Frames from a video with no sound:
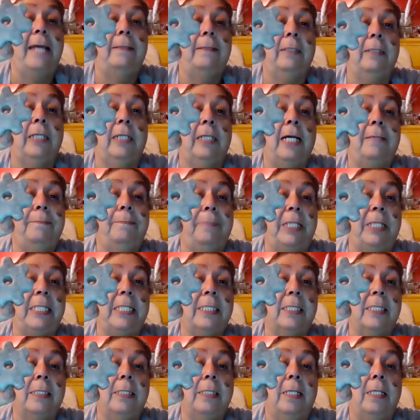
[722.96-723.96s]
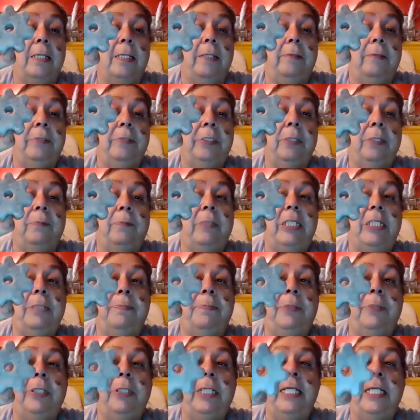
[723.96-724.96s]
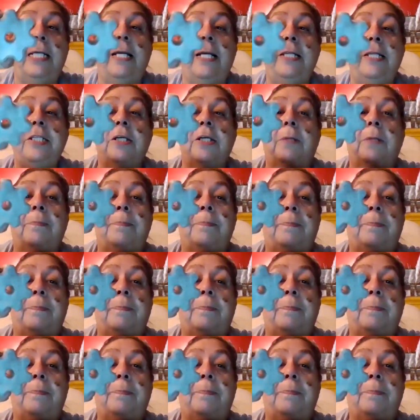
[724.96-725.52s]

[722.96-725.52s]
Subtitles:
compass. So when you put it on your